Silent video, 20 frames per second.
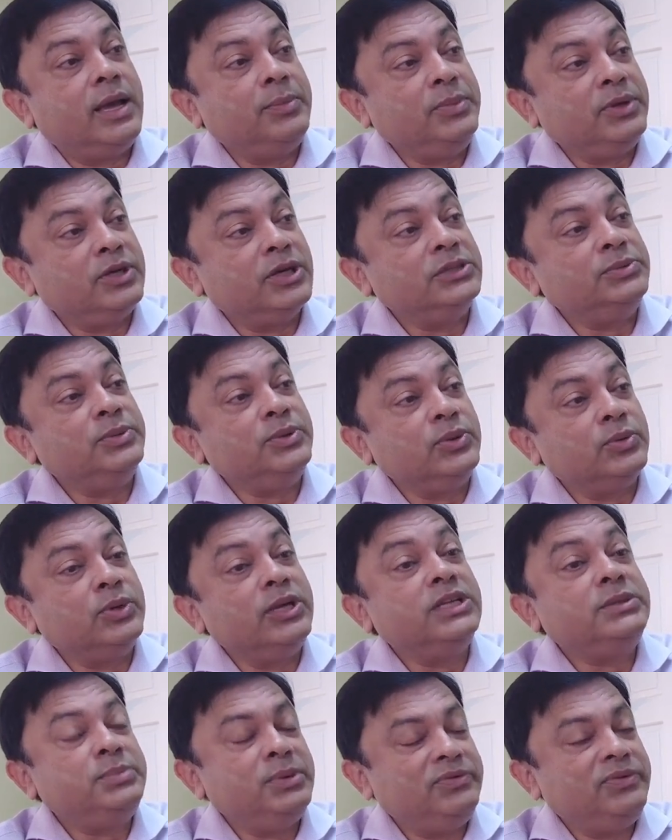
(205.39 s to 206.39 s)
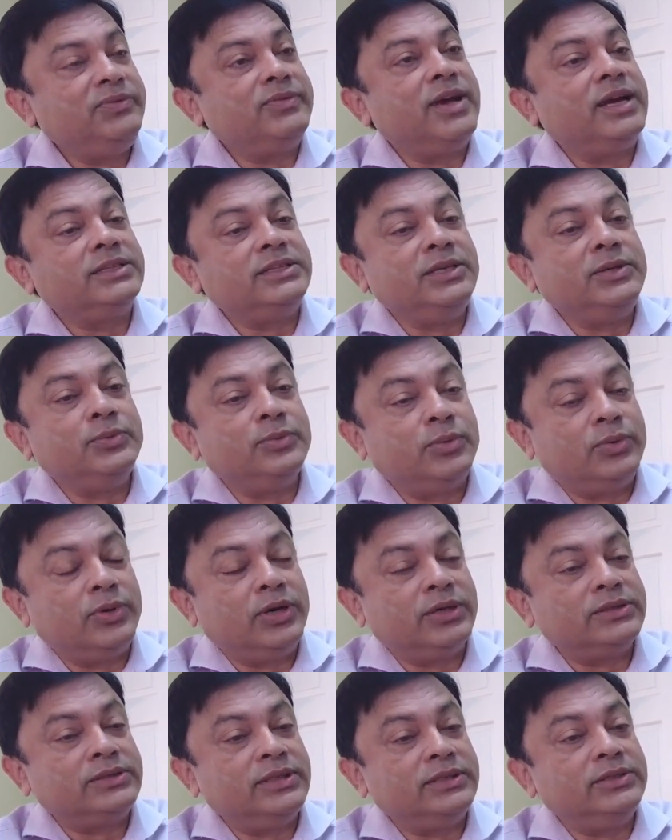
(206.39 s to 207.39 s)
Because we know HPV vaccine
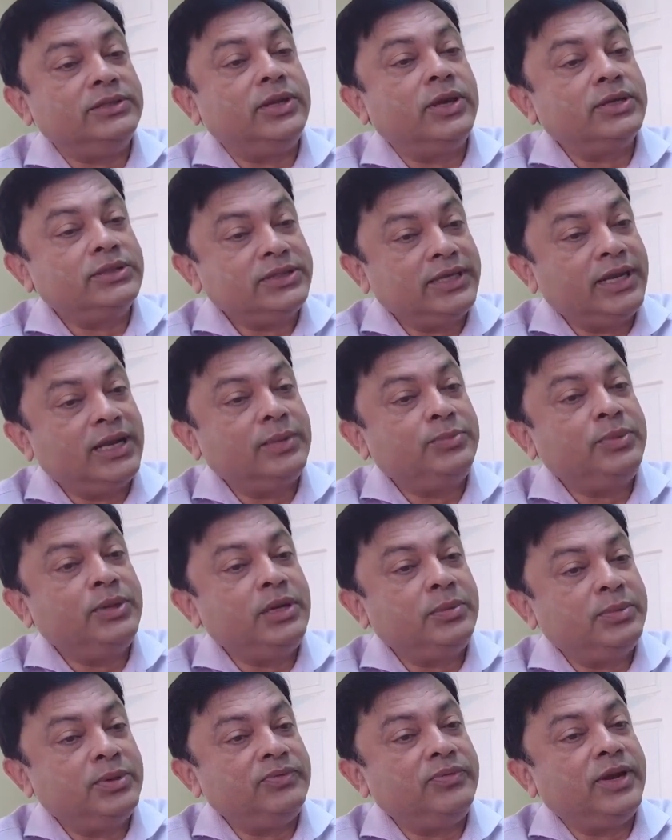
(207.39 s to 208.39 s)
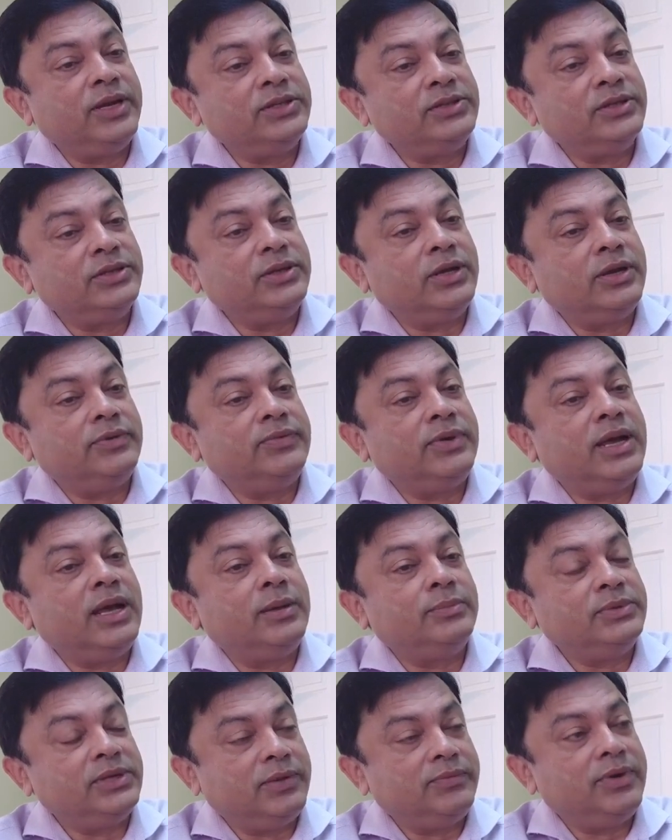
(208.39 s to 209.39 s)
works. It does help in the prevention of
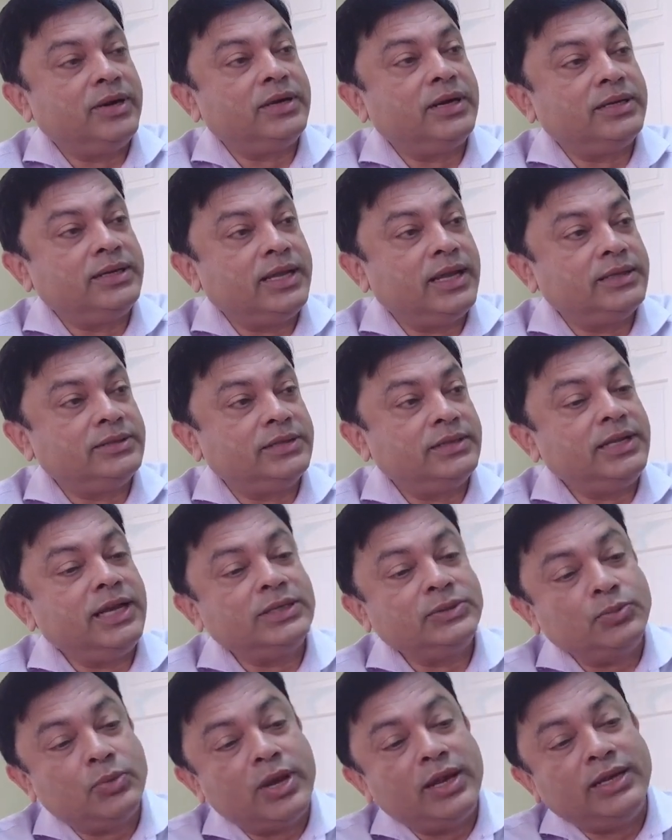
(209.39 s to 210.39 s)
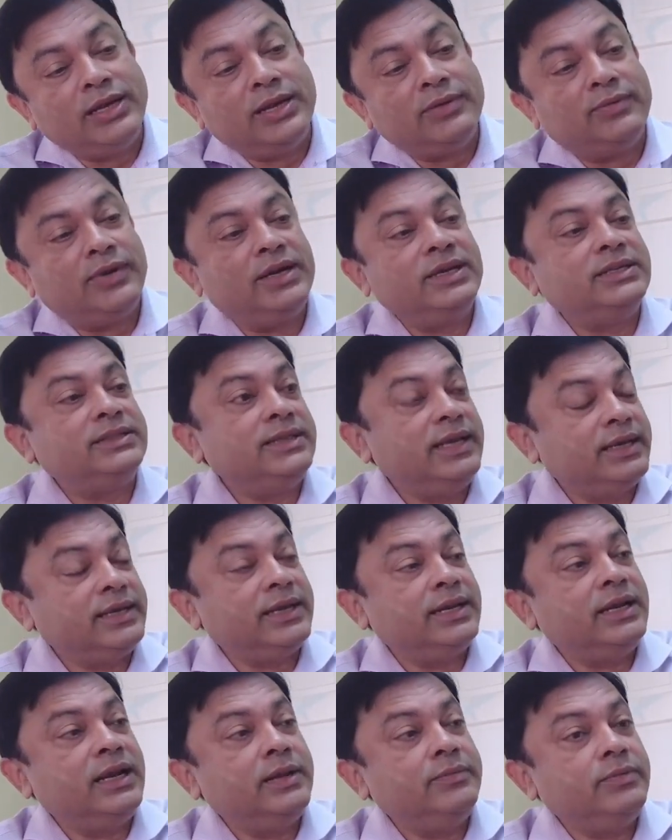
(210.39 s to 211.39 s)
cervical cancer. That's one level. The
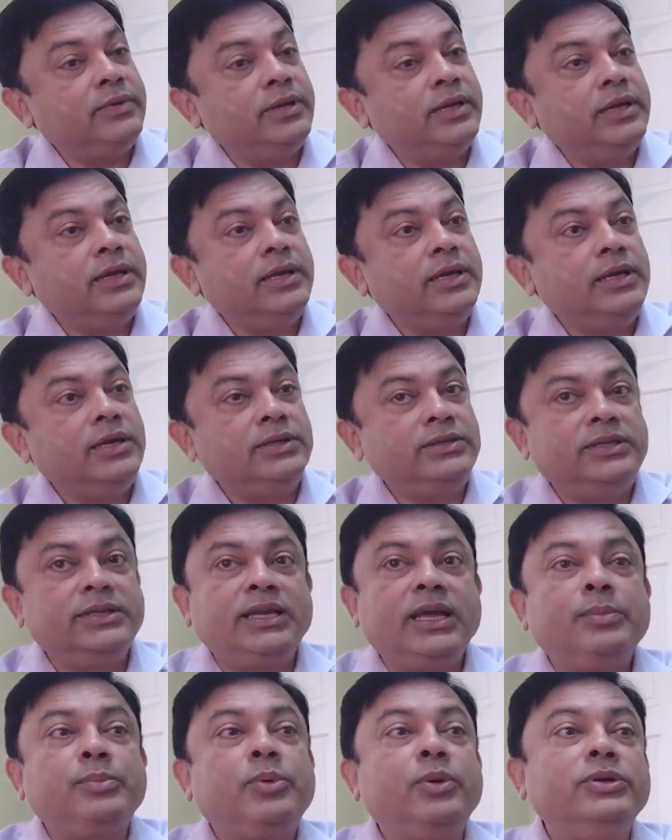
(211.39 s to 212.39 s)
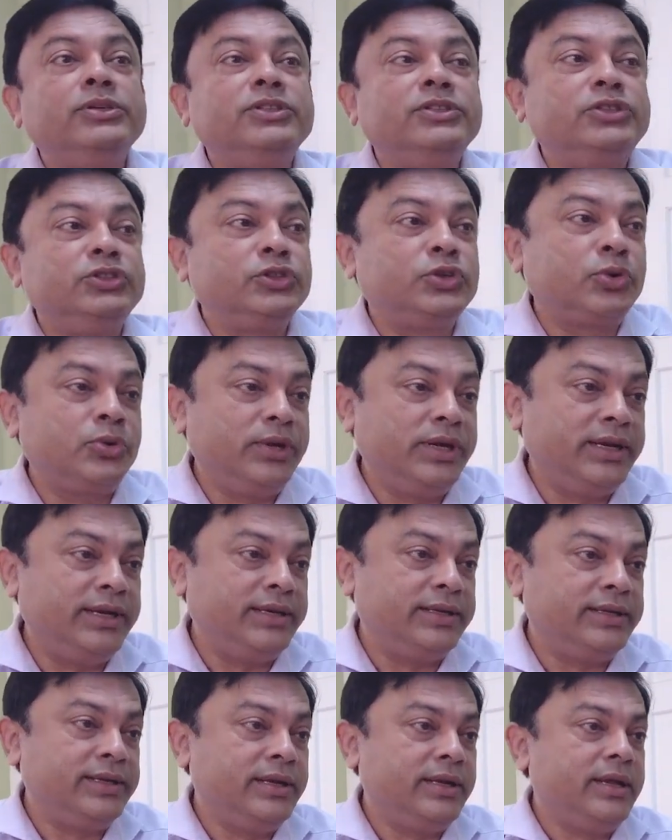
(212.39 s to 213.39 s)
second level is to get persons
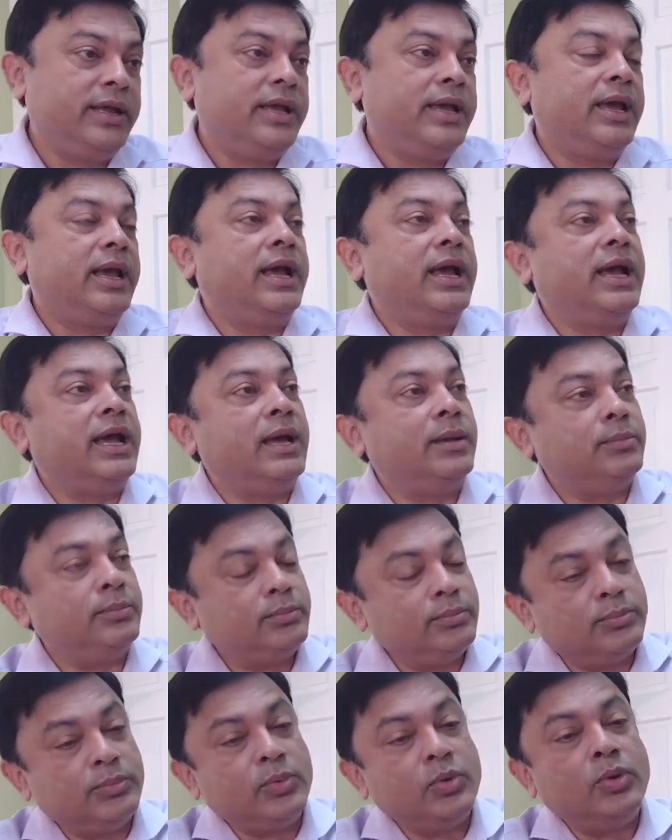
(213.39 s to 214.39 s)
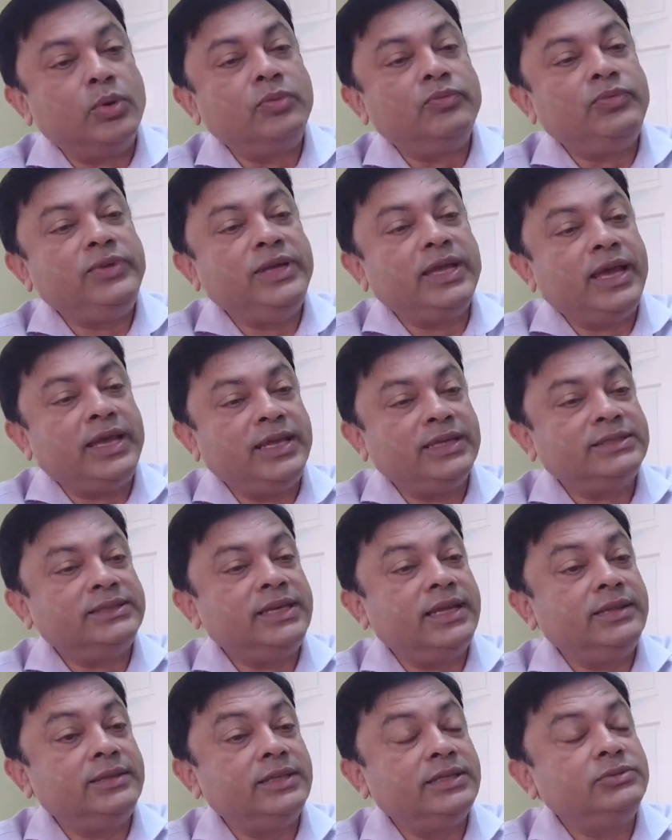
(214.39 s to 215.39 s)
screened. More VIA
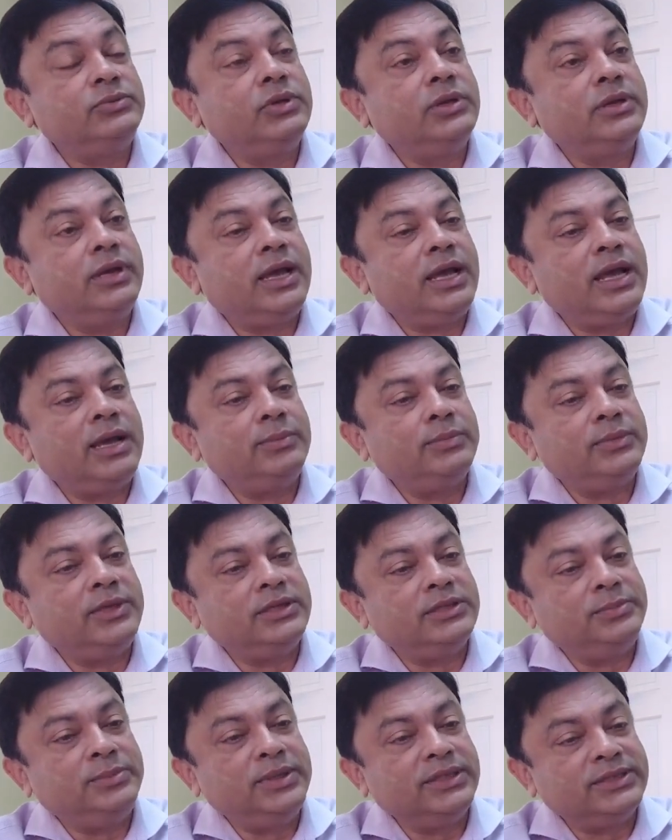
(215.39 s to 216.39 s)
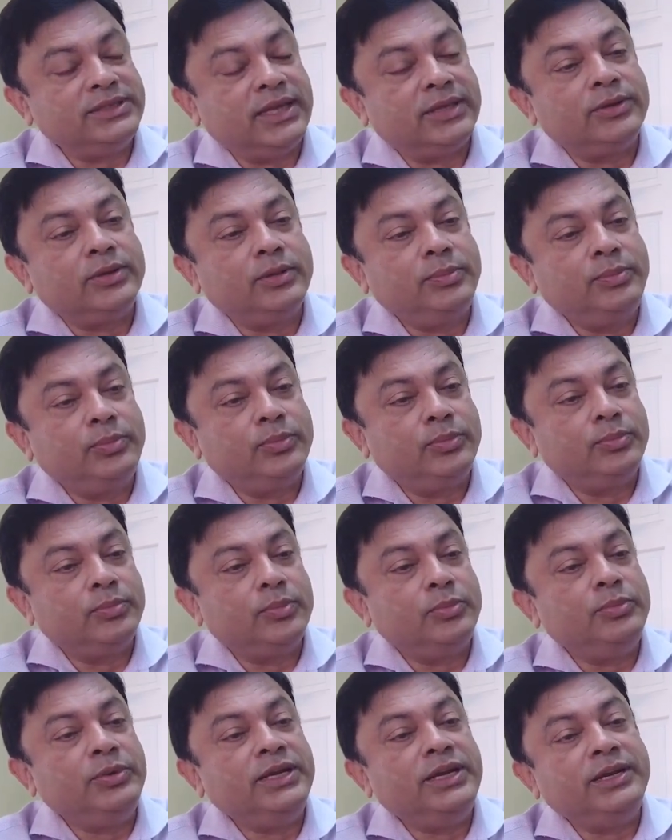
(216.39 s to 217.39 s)
centers is being set up.
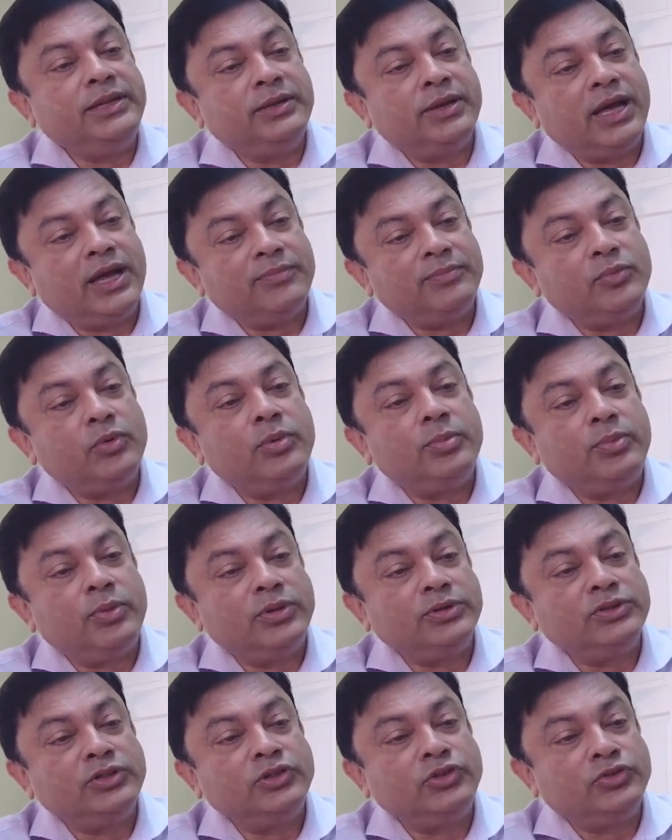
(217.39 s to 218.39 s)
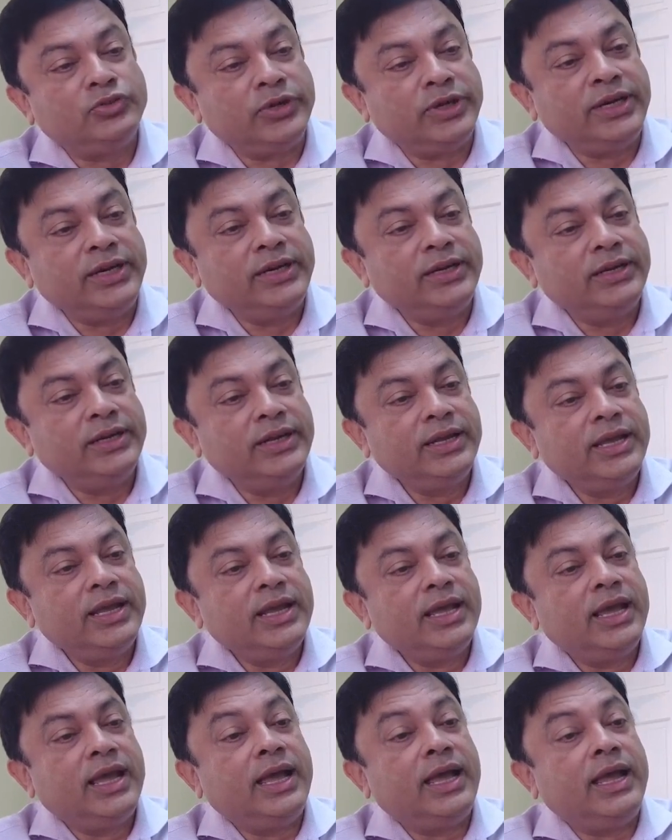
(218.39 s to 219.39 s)
We need to have more persons trained
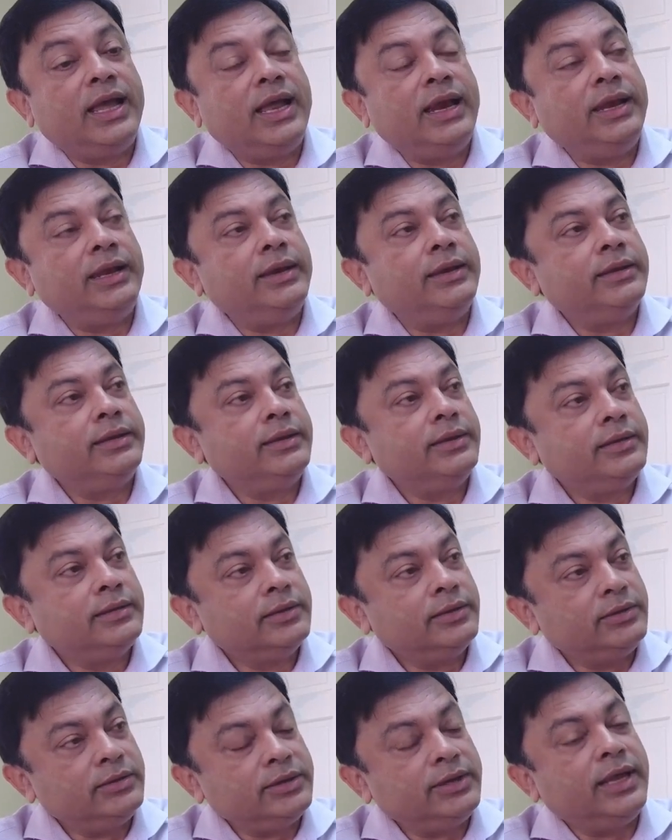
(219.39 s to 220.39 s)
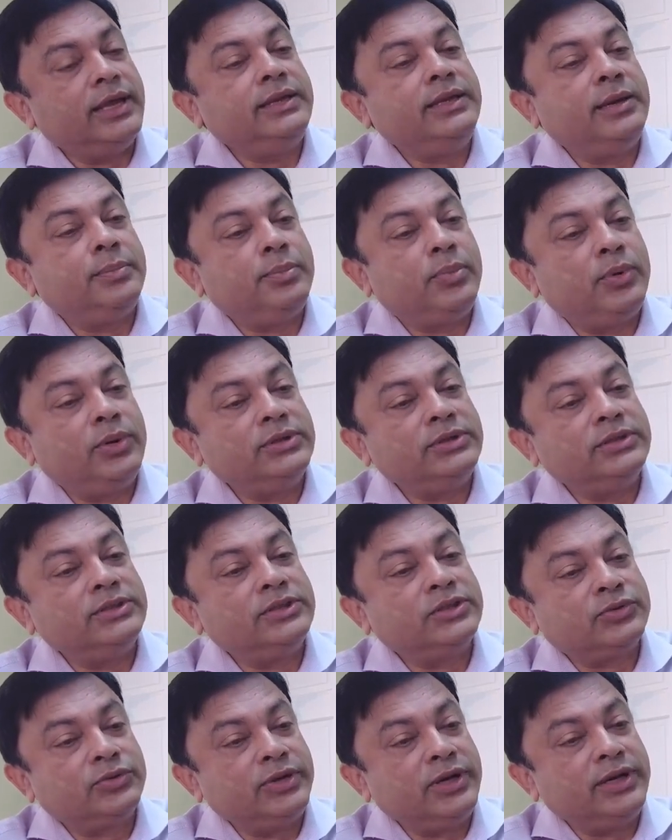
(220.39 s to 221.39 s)
and to get the person
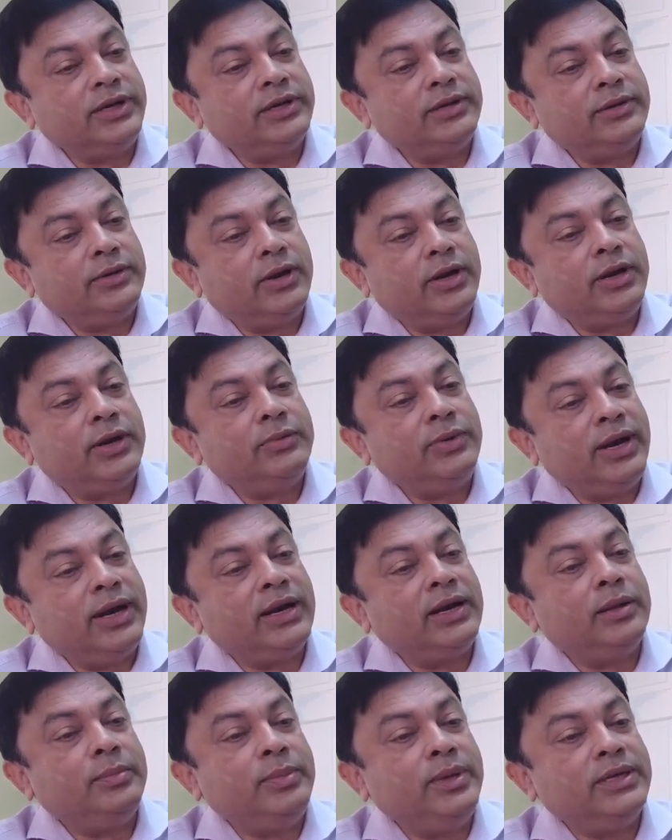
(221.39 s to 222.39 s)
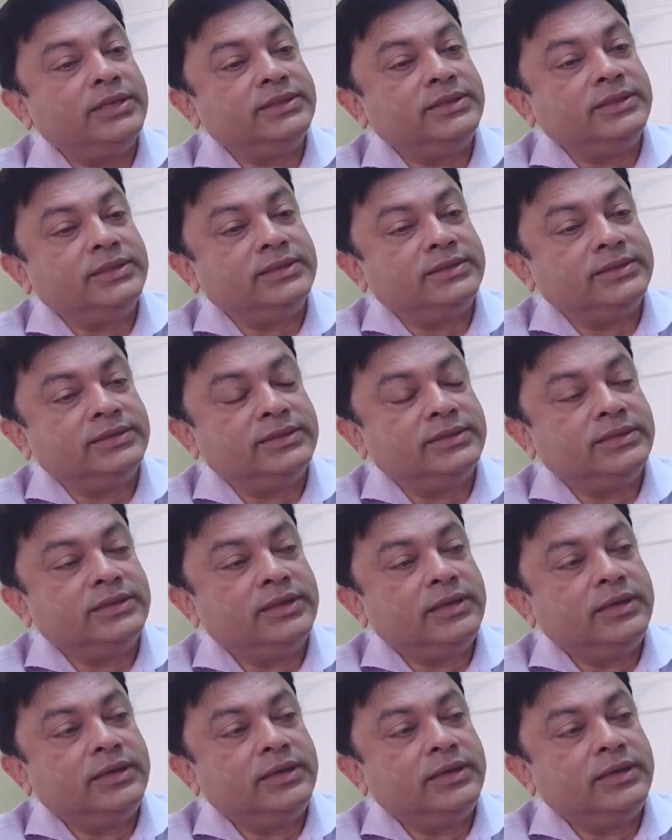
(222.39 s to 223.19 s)
screened on a regular basis.